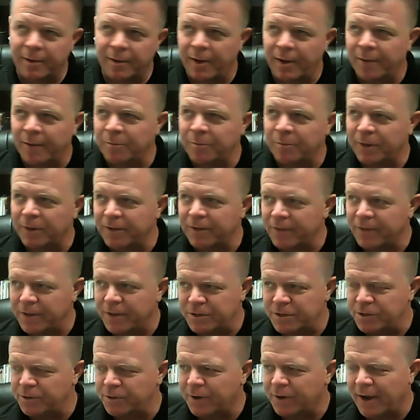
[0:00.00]
I believe on the
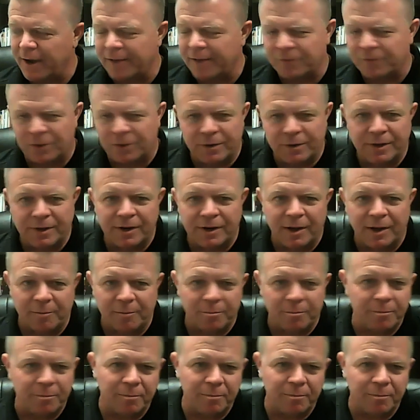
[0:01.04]
junior, I have to look it up,